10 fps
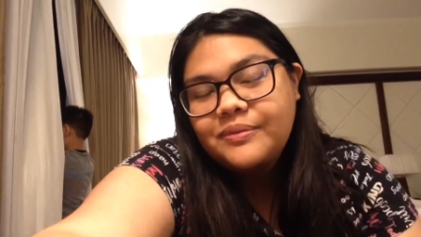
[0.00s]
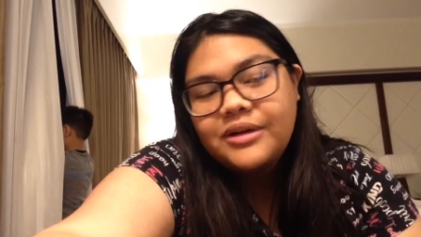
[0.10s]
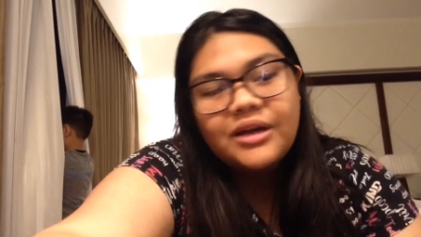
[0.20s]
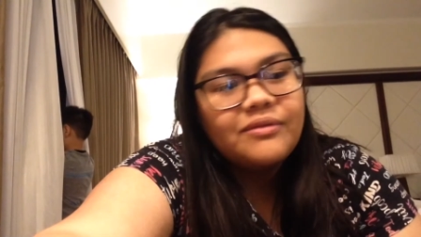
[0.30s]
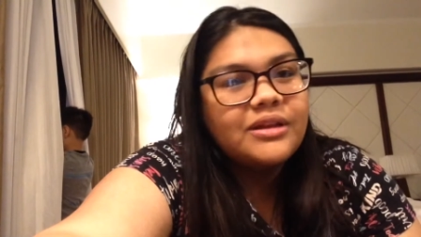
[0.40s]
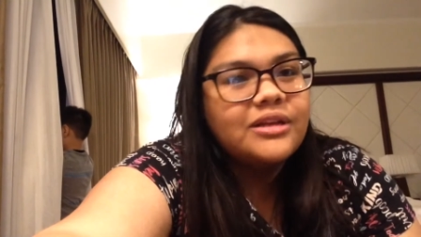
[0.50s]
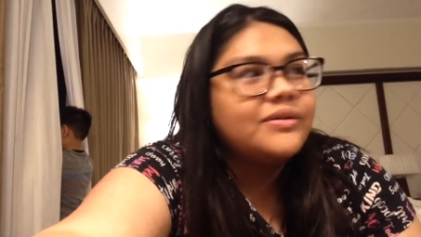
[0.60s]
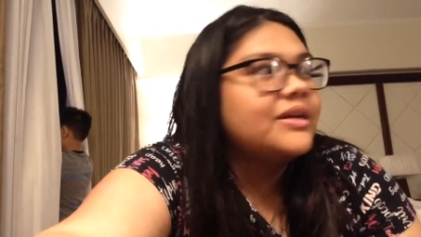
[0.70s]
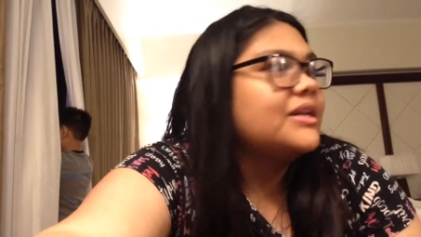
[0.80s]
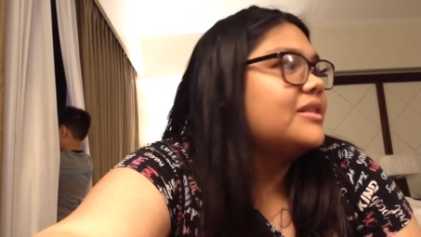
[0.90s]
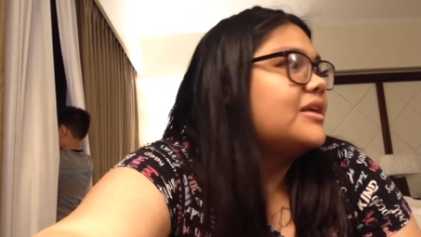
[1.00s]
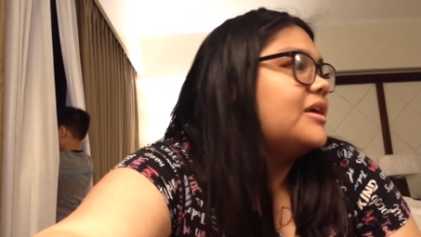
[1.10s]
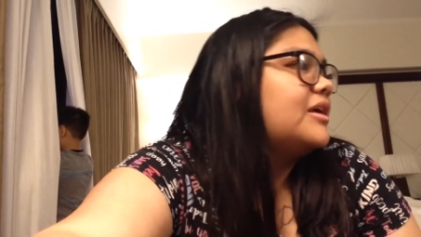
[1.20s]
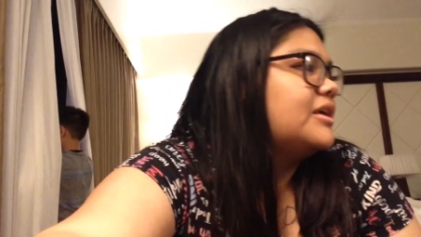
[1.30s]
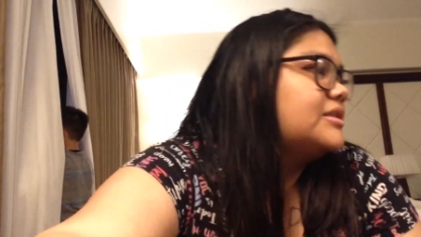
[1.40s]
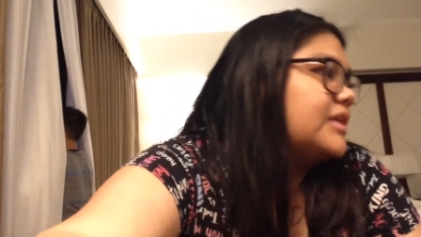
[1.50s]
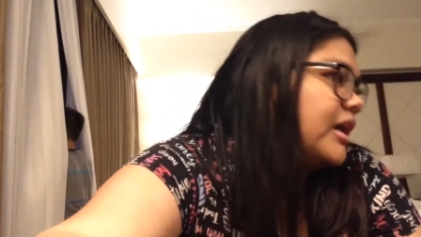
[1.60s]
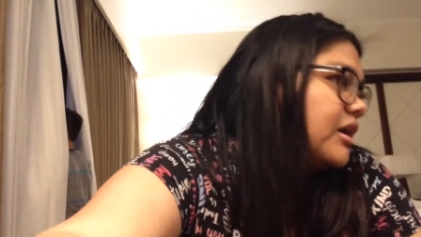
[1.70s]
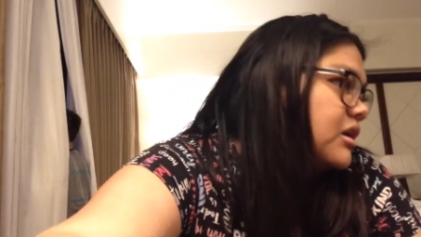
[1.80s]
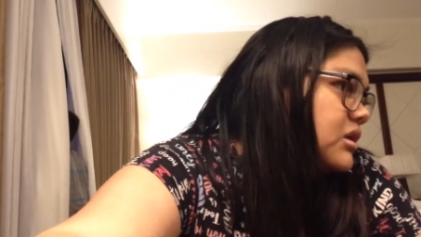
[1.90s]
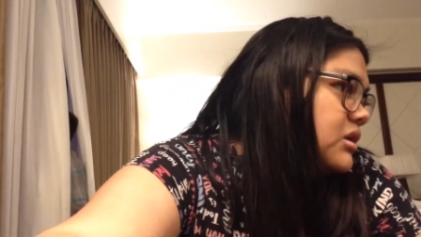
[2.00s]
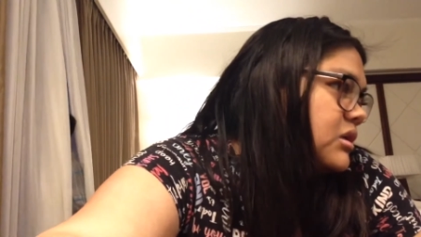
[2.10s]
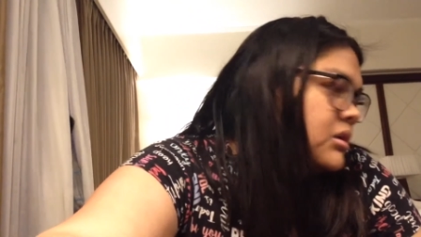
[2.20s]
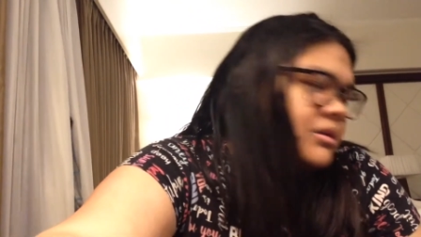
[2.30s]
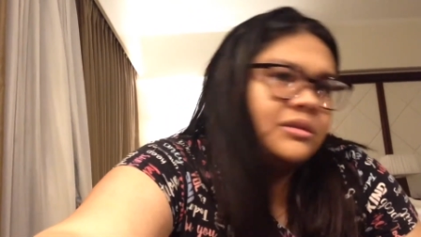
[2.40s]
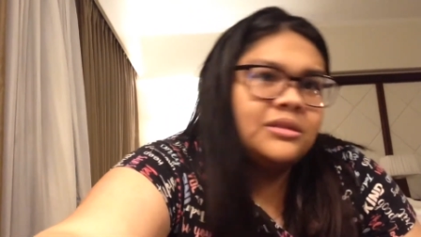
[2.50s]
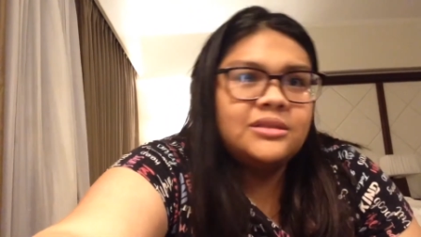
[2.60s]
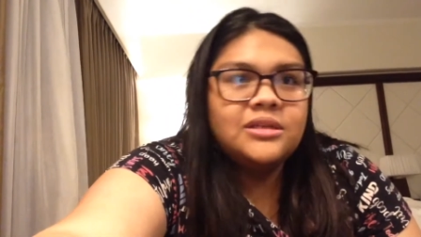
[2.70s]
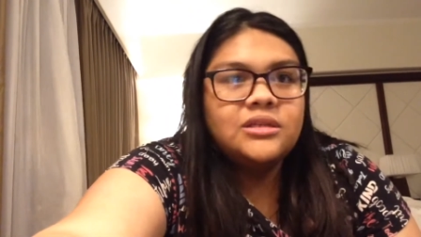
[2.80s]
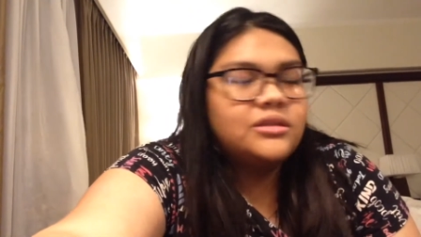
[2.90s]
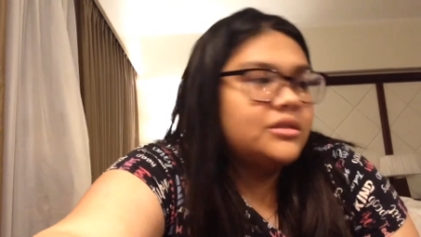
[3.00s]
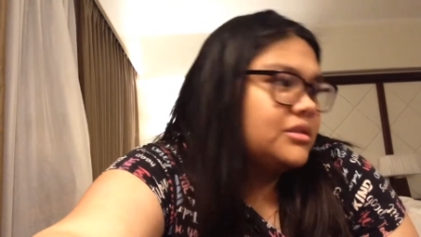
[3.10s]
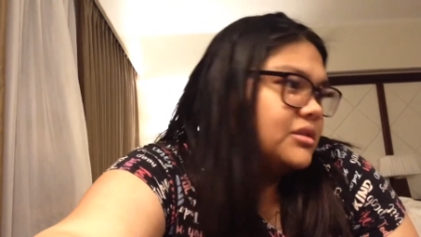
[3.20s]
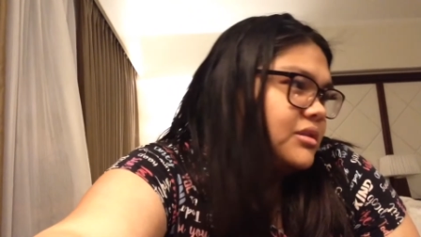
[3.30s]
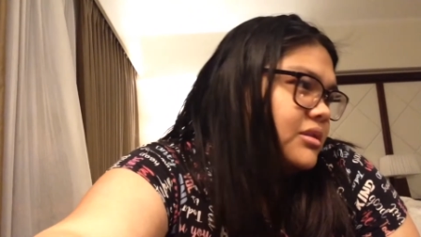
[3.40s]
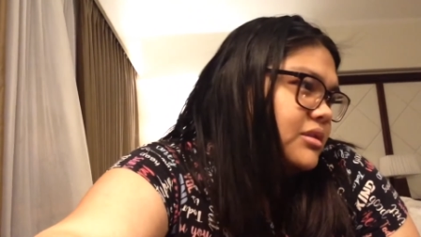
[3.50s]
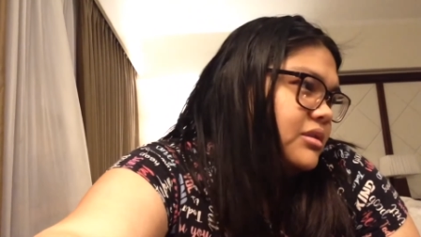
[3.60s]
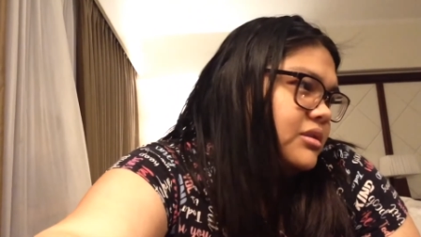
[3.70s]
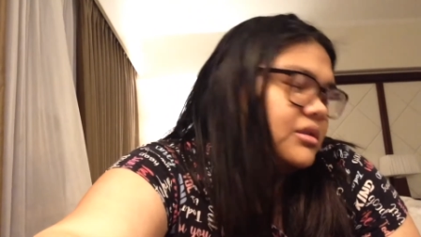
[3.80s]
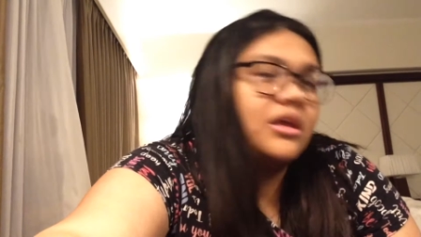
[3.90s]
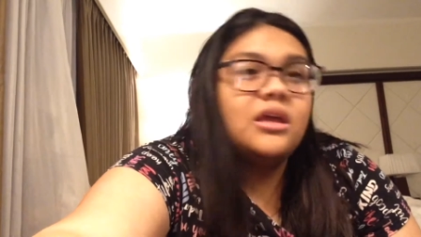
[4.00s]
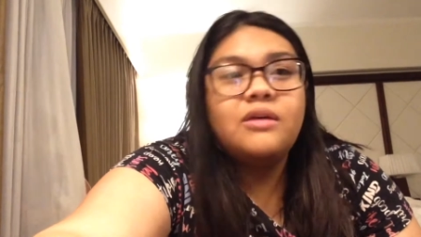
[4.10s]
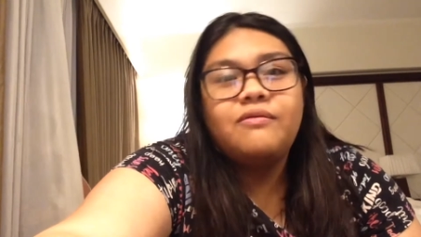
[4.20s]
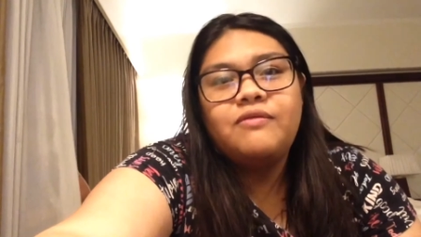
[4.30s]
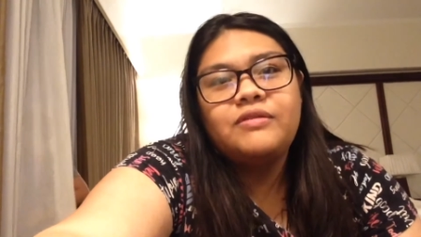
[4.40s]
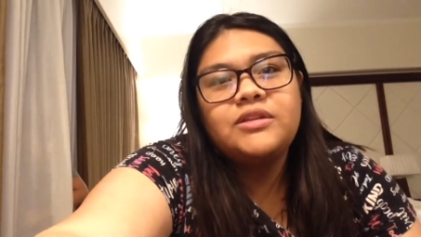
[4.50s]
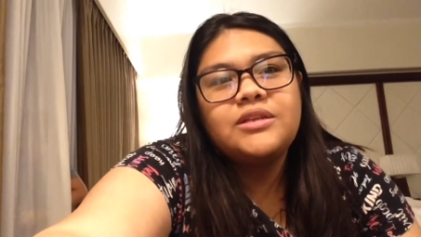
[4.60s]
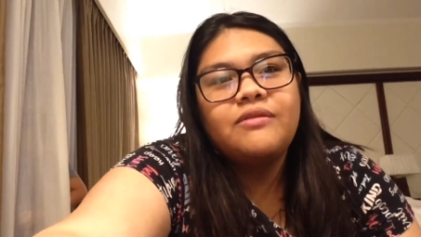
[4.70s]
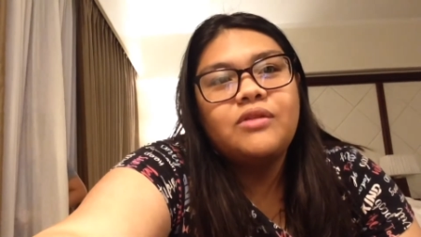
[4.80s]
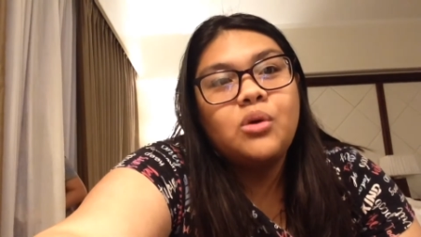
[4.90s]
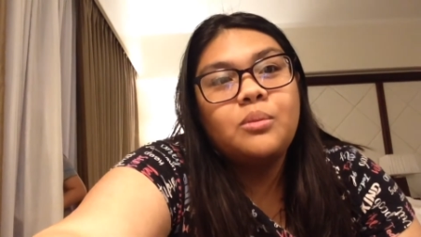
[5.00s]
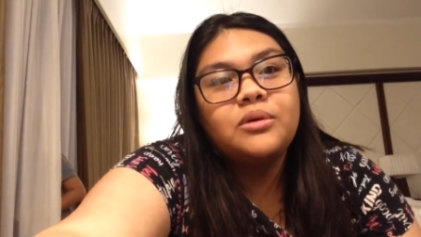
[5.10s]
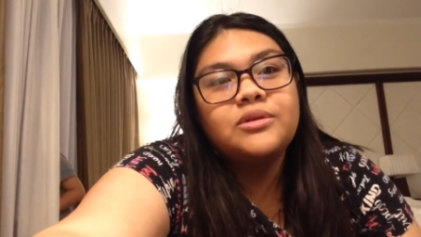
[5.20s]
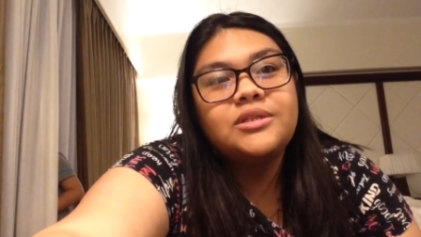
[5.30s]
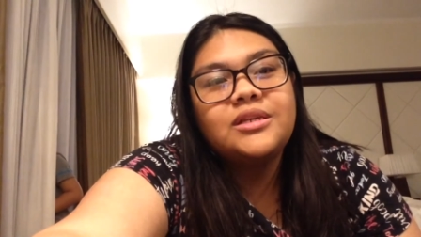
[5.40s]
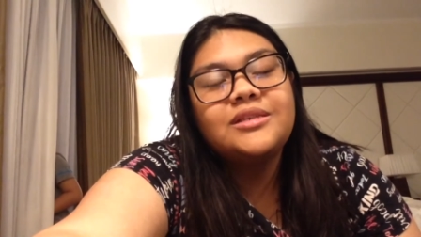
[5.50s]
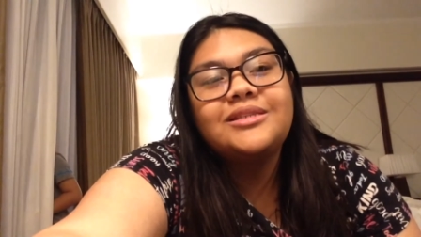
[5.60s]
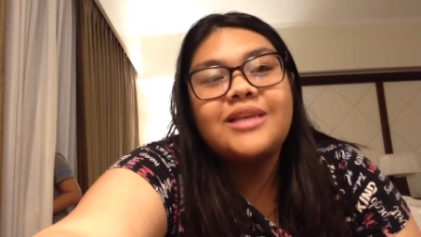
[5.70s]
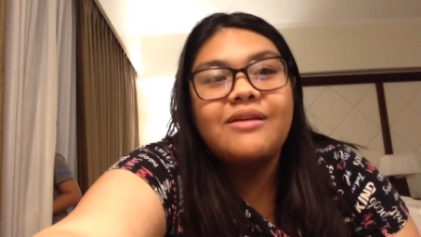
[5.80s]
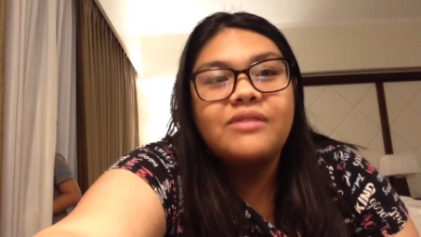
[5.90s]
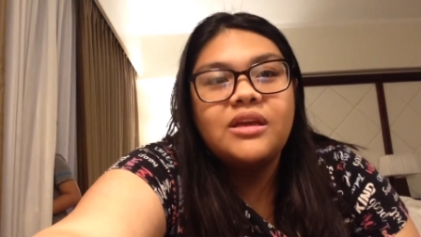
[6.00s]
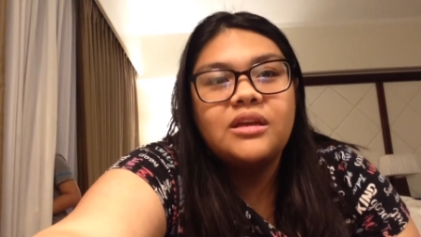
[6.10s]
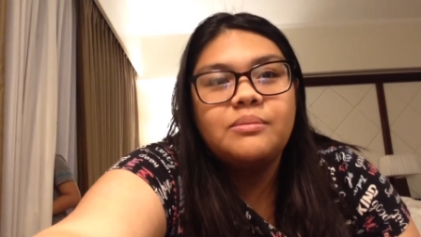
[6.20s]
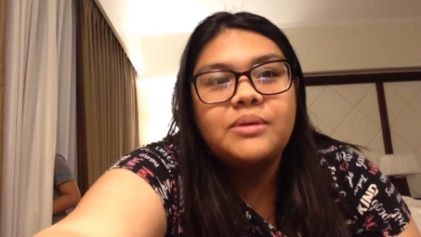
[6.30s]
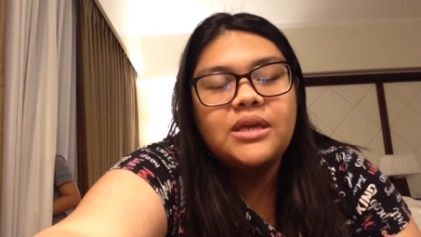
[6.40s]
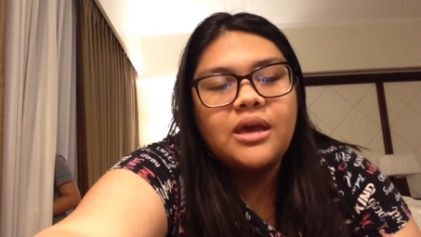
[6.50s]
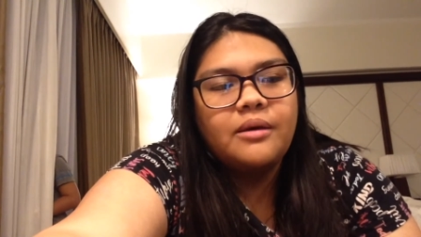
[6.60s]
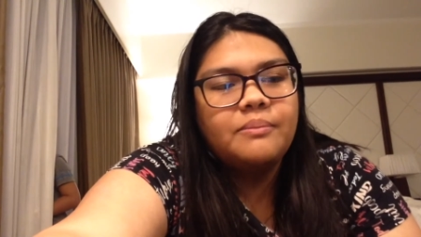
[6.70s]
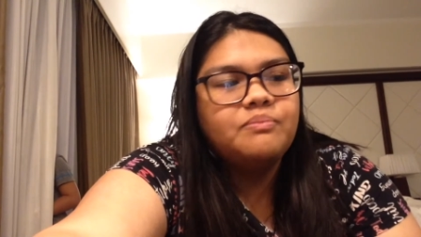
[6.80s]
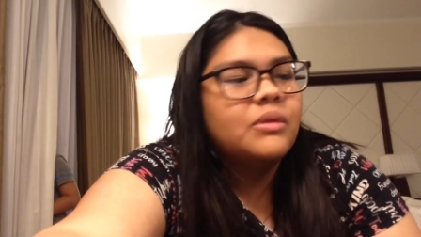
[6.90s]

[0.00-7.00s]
not really doing anything. It's like six. fifty-seven, almost seven p m